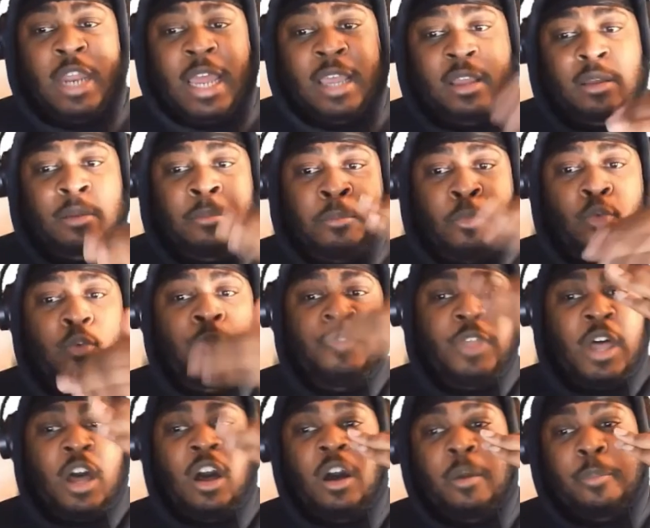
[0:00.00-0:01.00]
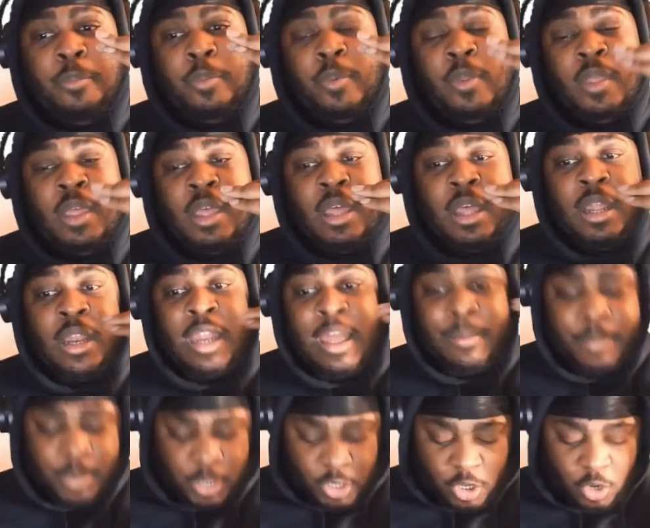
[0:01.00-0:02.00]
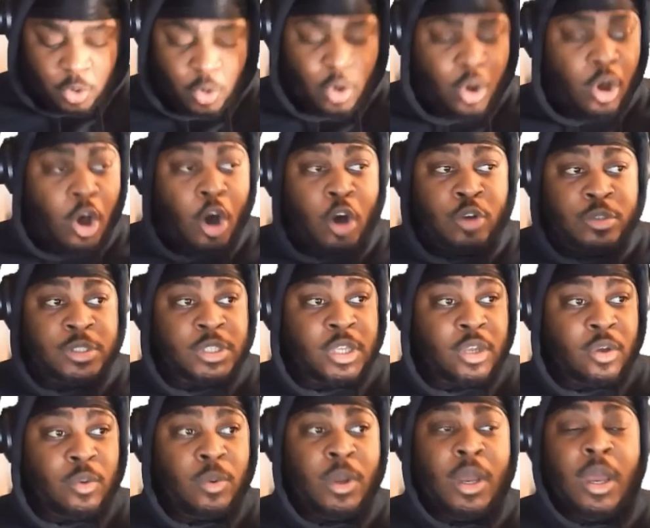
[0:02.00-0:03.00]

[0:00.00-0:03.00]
like moved up, let me know also.